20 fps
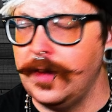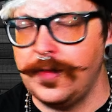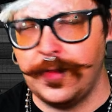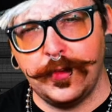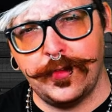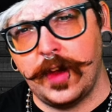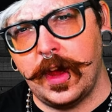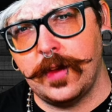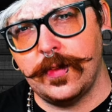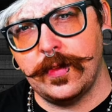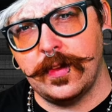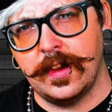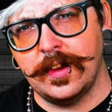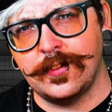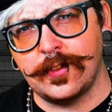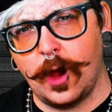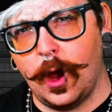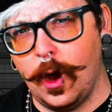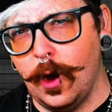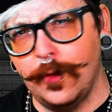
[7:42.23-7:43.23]
If you found
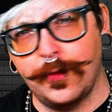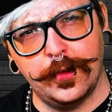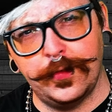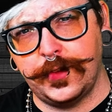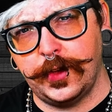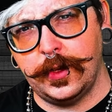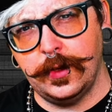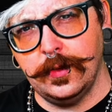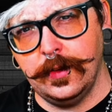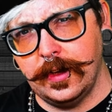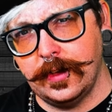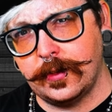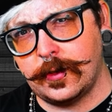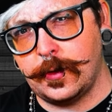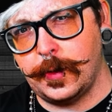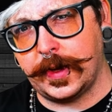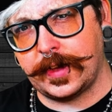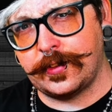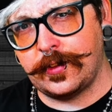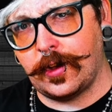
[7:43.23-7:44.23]
this overview and
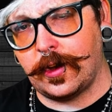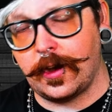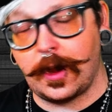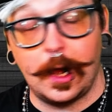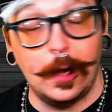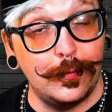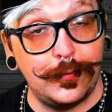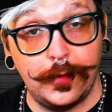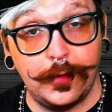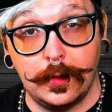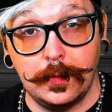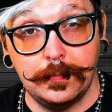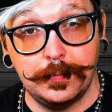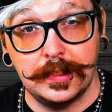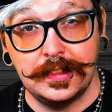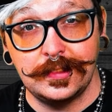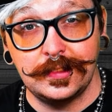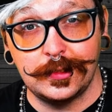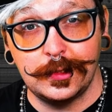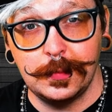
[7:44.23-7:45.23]
quick start helpful,
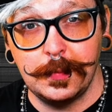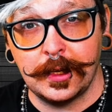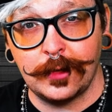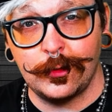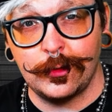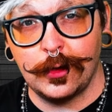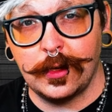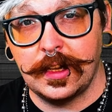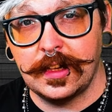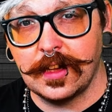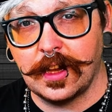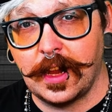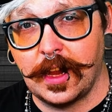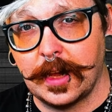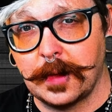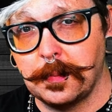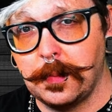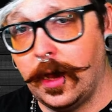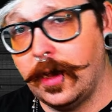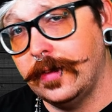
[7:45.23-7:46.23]
please do make sure to hit the
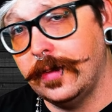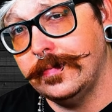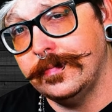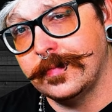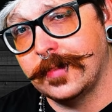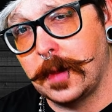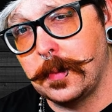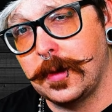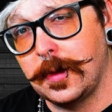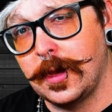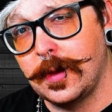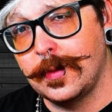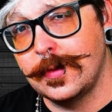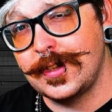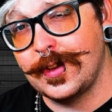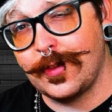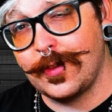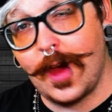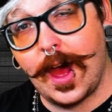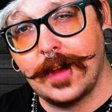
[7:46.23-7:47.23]
like button. Let me know
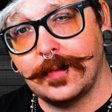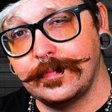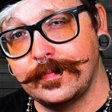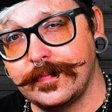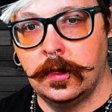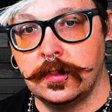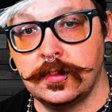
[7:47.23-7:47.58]
what you thought.